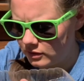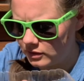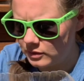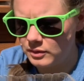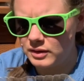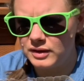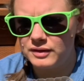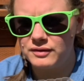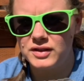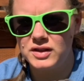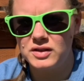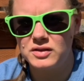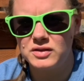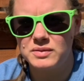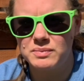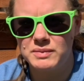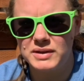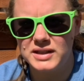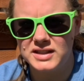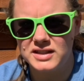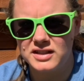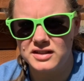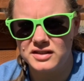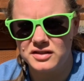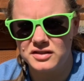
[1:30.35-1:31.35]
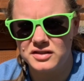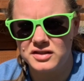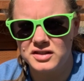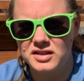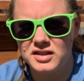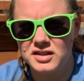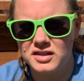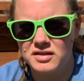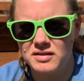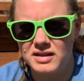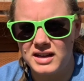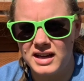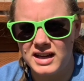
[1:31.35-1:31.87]
So I've used my scissors
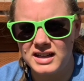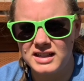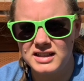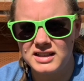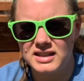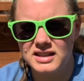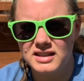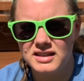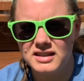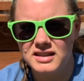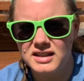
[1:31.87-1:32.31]
to do that.